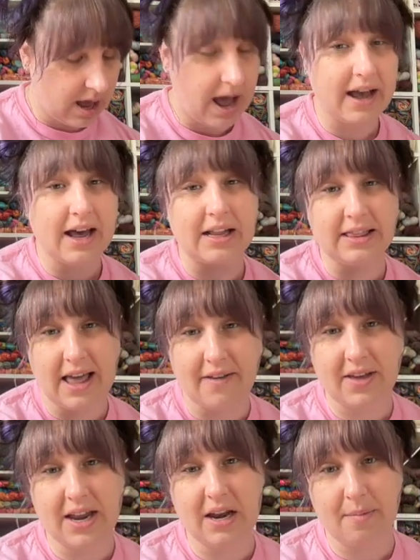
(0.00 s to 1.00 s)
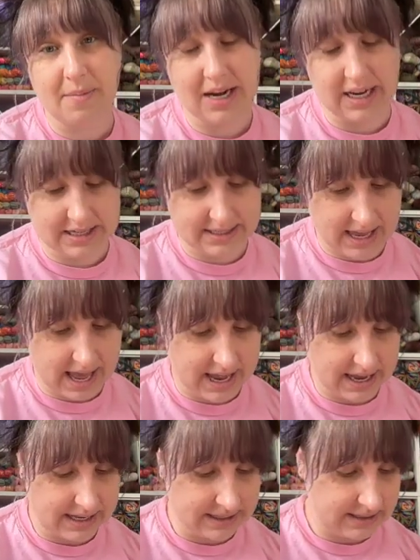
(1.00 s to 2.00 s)
I got 11 mini
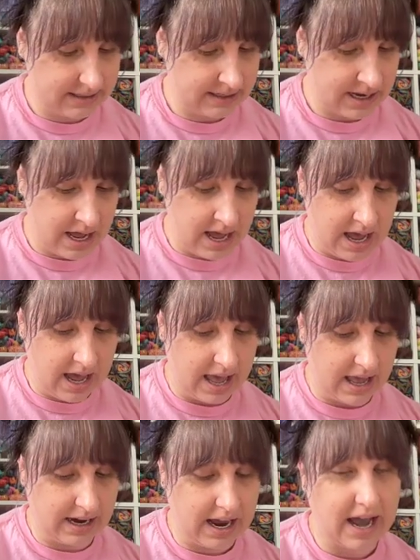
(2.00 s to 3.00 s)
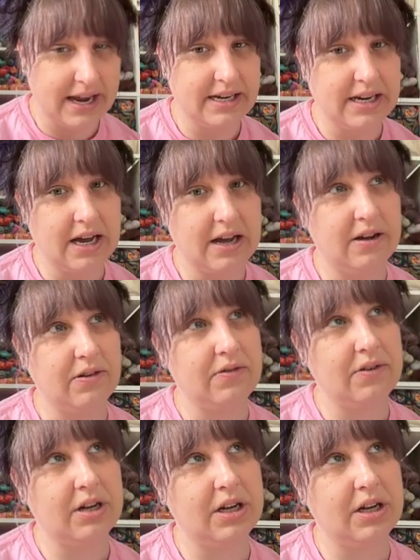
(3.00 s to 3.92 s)
skeins in kind of,